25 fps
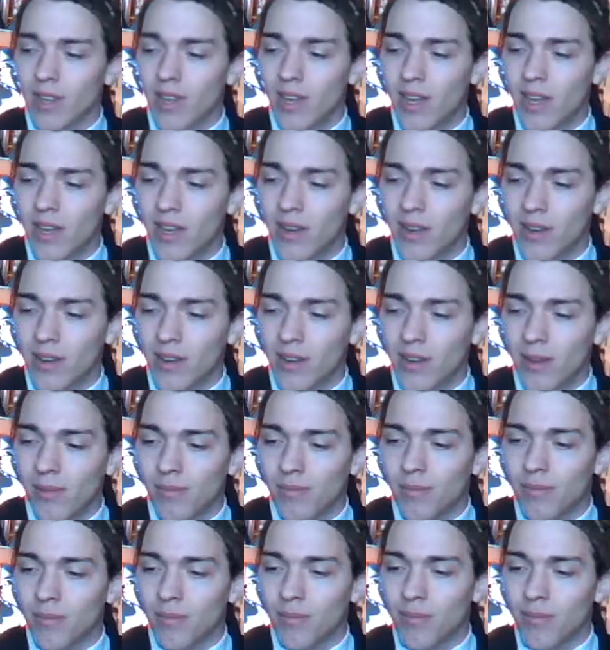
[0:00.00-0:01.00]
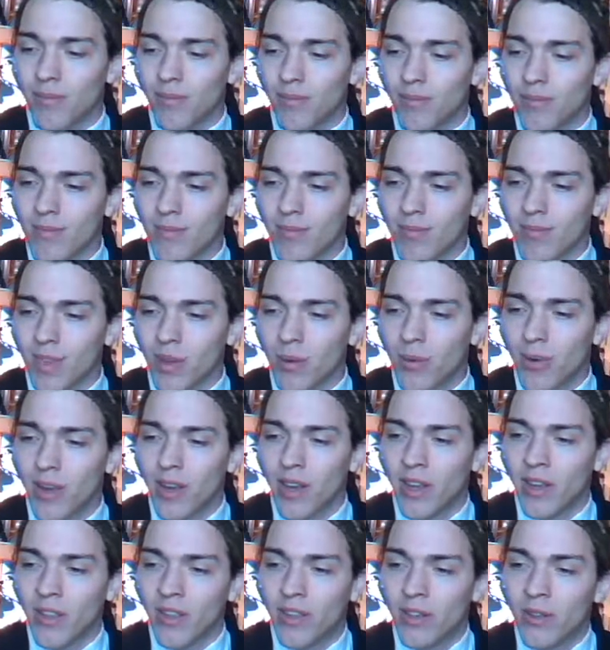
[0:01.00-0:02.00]
And
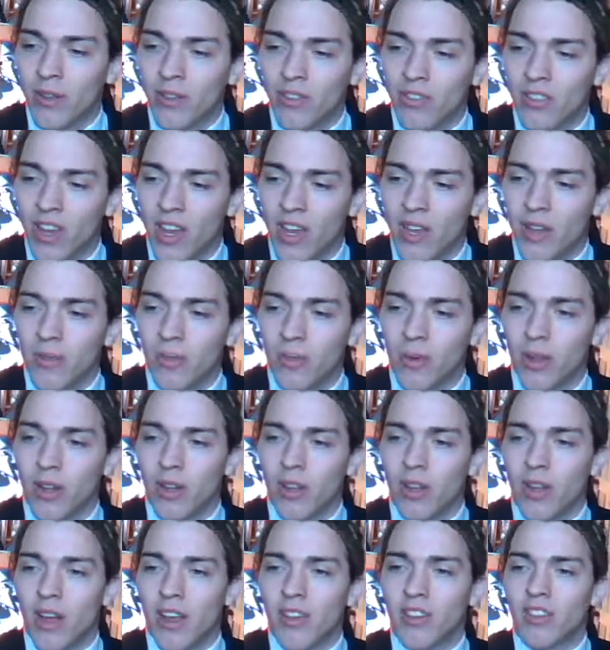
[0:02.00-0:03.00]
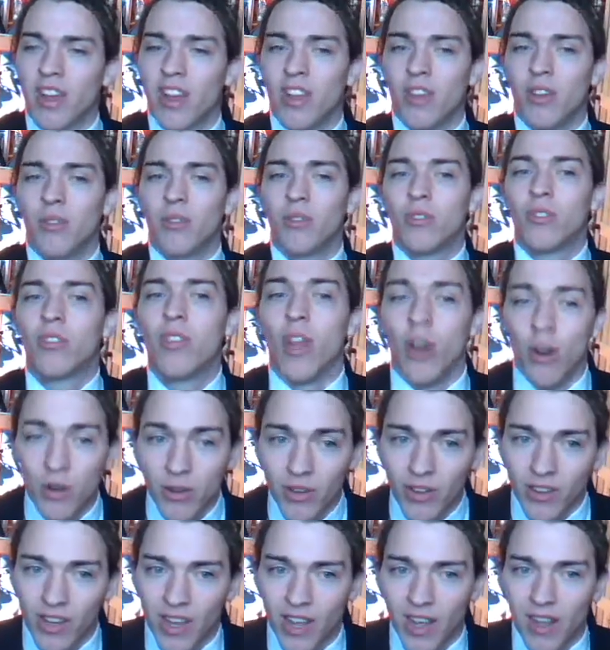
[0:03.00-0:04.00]
when you say, well, I say you
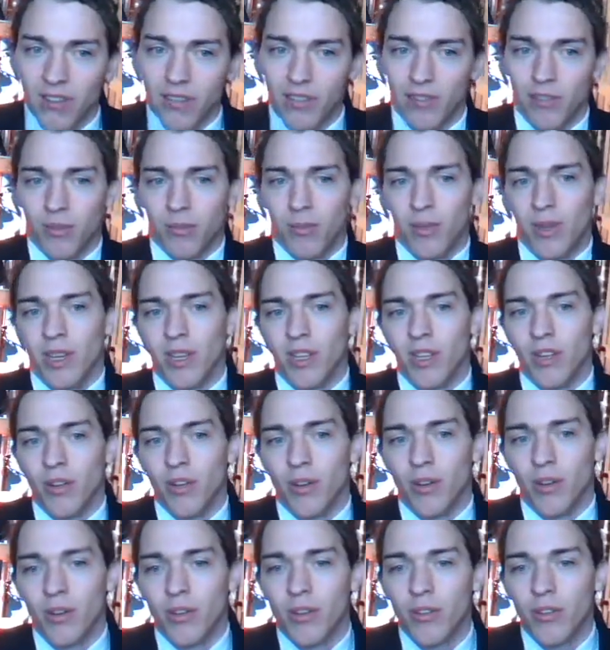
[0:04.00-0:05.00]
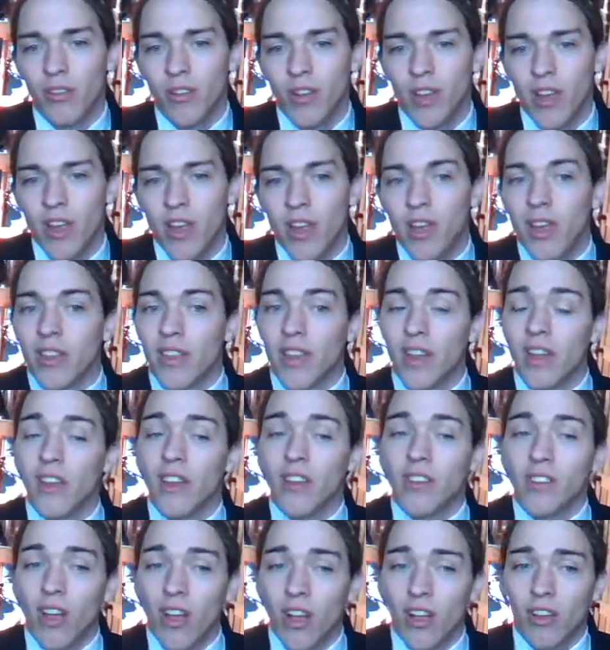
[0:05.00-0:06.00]
don't have €1 million, then
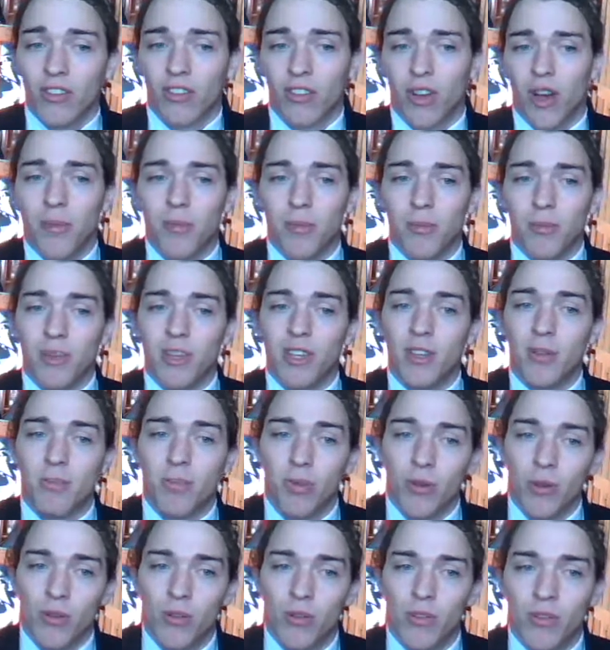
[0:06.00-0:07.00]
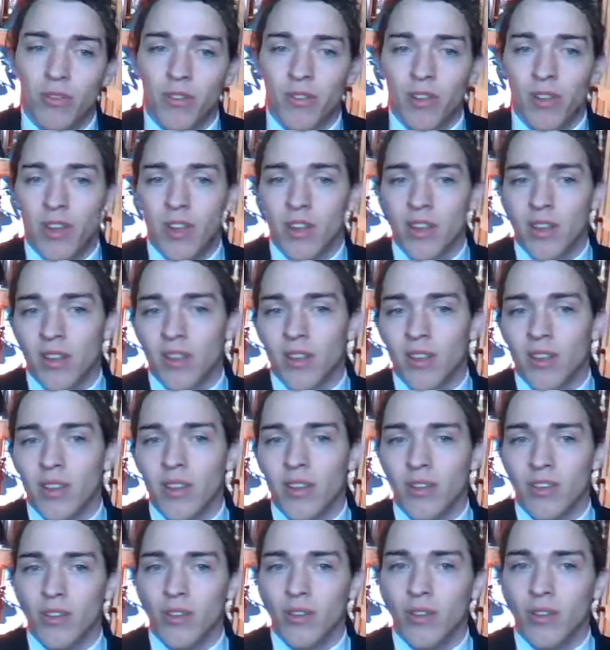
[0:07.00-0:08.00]
it's also up to me to prove
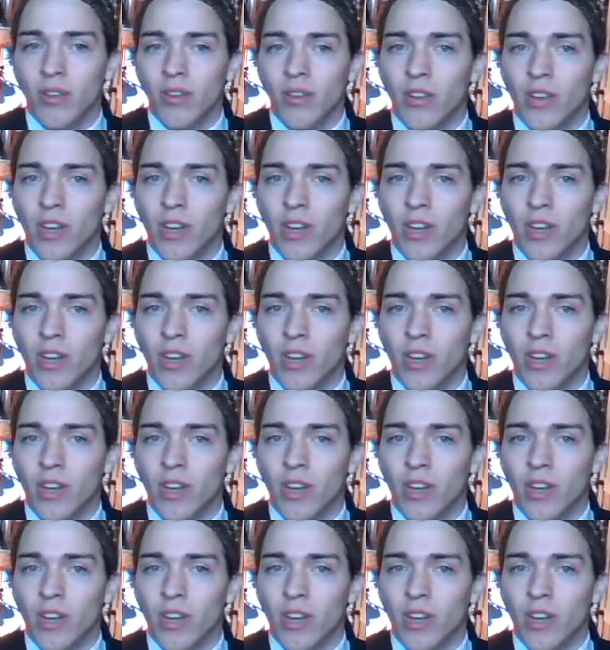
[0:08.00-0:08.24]
that you